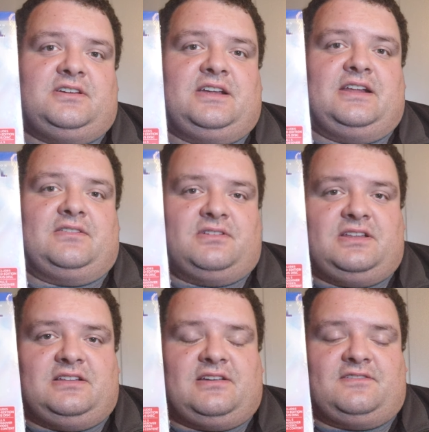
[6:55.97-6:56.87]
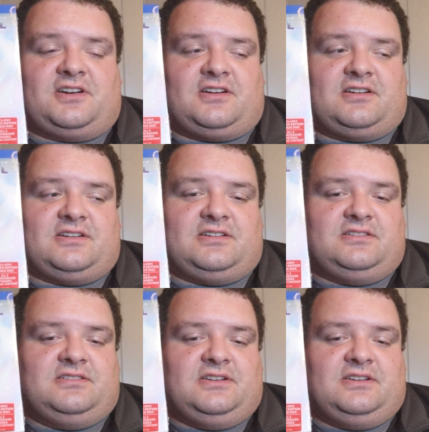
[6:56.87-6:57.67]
and I really love Kara,